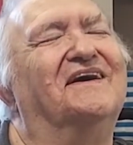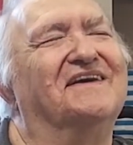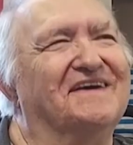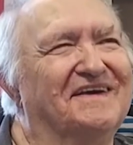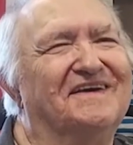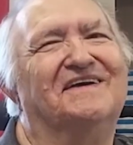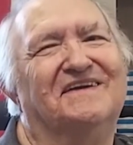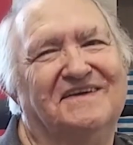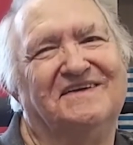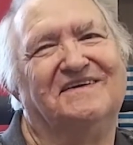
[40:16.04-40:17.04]
like hoping he
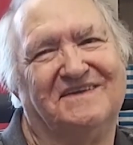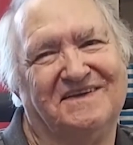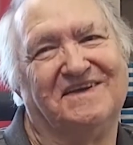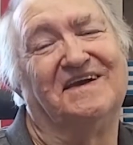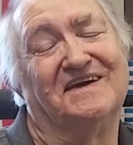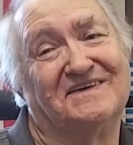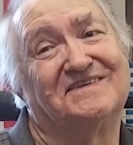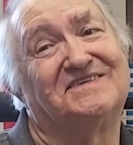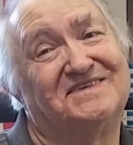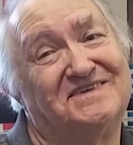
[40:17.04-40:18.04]
wouldn't miss it?
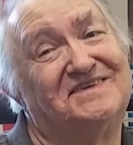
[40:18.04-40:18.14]
yes.